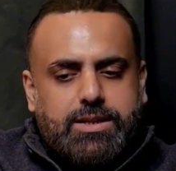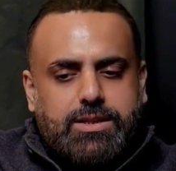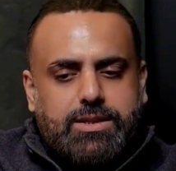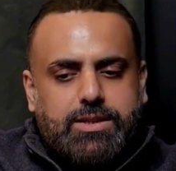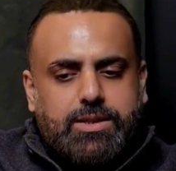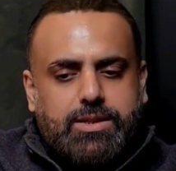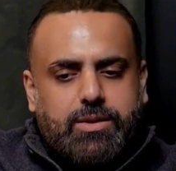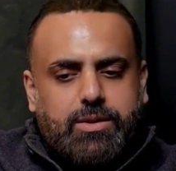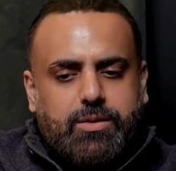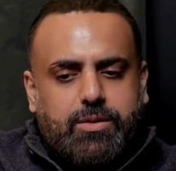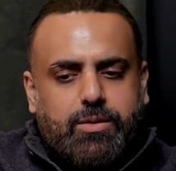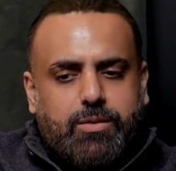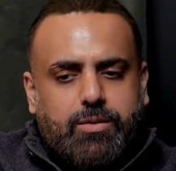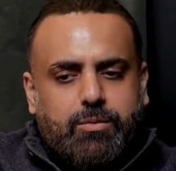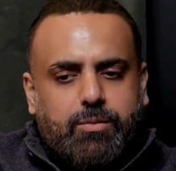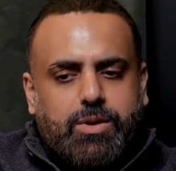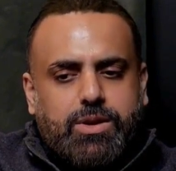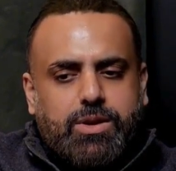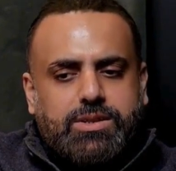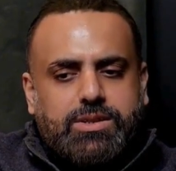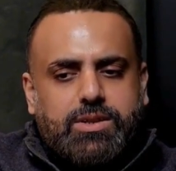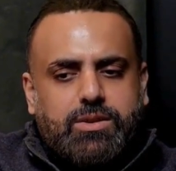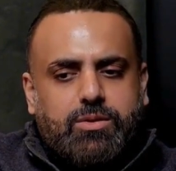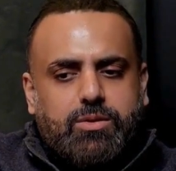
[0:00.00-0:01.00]
So,
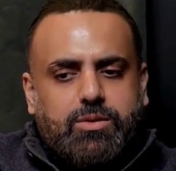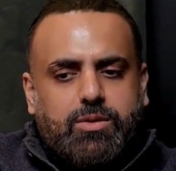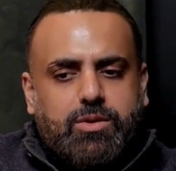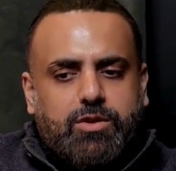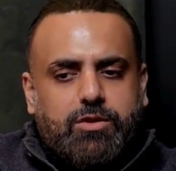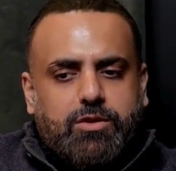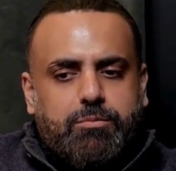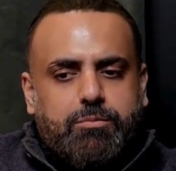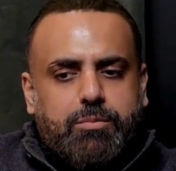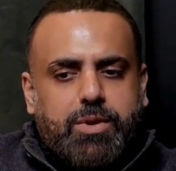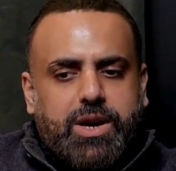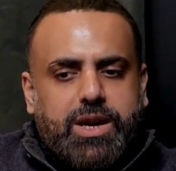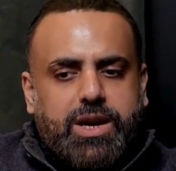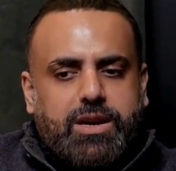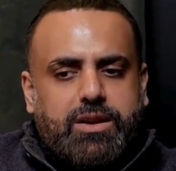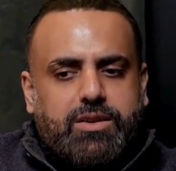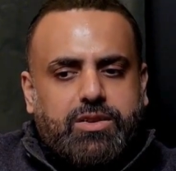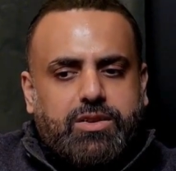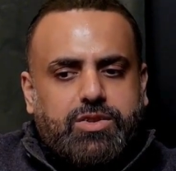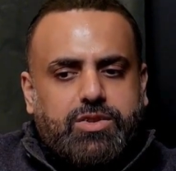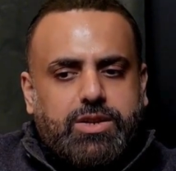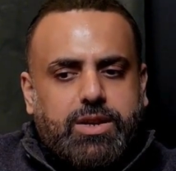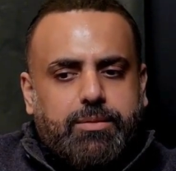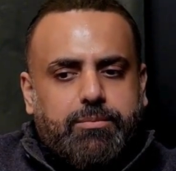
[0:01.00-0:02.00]
what is the role of
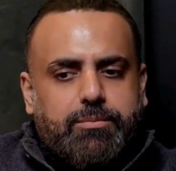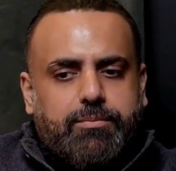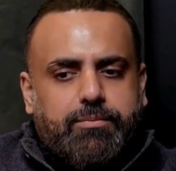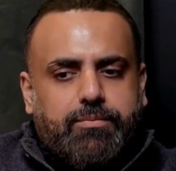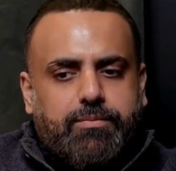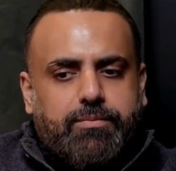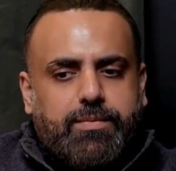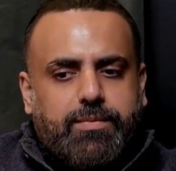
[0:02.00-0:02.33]
mentorship?